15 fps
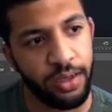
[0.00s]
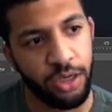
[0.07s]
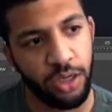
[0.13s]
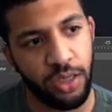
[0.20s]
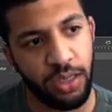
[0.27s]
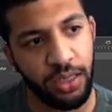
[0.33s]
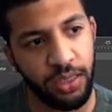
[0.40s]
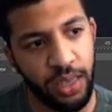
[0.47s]

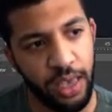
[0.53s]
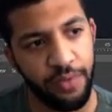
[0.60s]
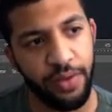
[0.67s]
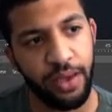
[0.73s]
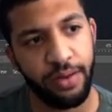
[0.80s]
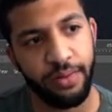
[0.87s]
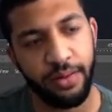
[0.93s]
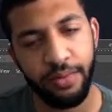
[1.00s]
Just save
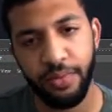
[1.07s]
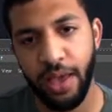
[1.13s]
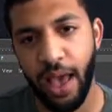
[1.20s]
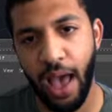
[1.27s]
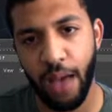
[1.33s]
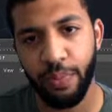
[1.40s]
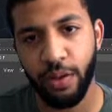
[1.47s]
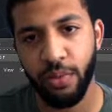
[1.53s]
it, be
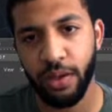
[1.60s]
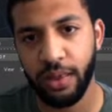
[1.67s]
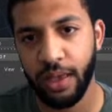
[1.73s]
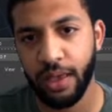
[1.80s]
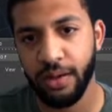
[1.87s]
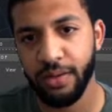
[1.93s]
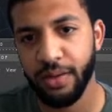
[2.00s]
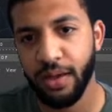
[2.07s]
happy with it.